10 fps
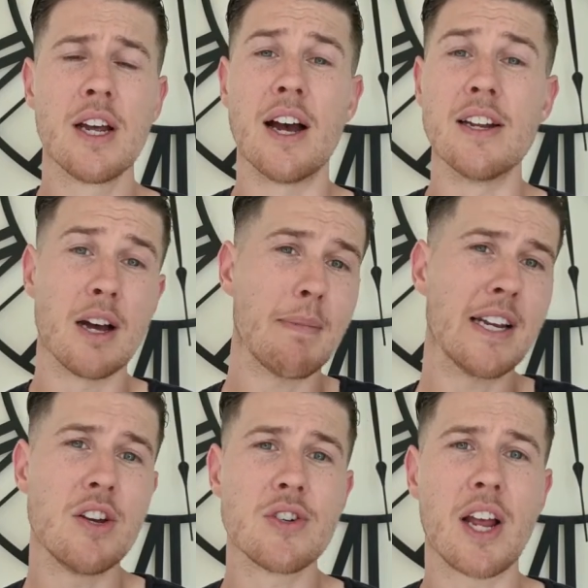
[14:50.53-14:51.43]
And
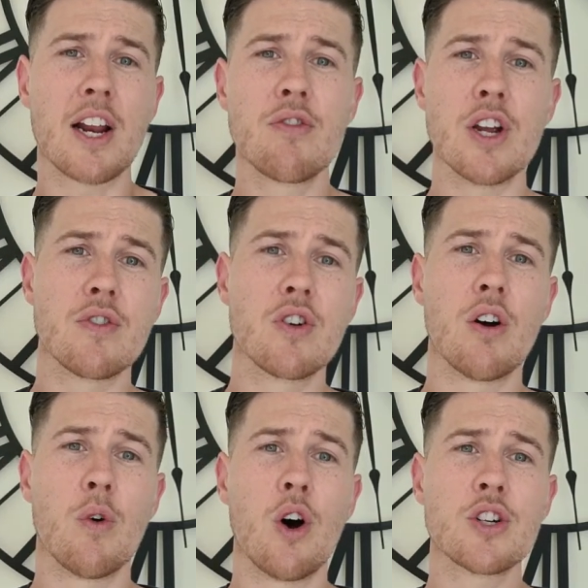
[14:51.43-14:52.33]
Emmanuel, you're exactly right. You've got
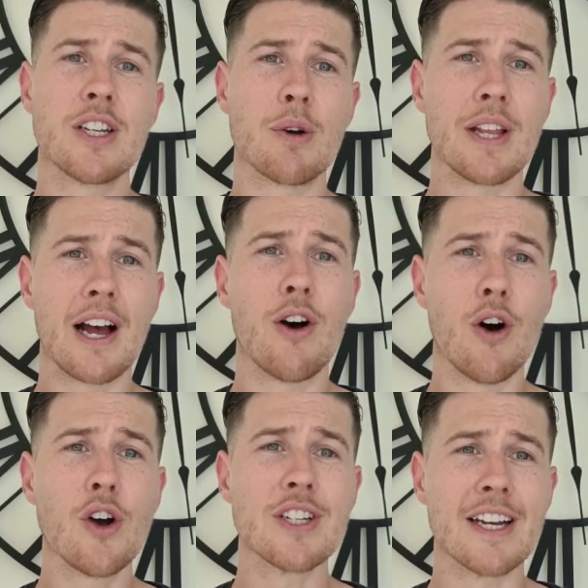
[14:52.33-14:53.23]
to arse lick without
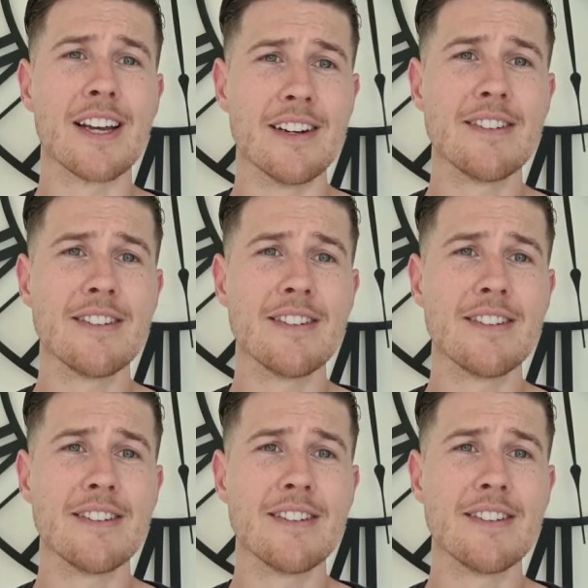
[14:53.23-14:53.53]
arse licking.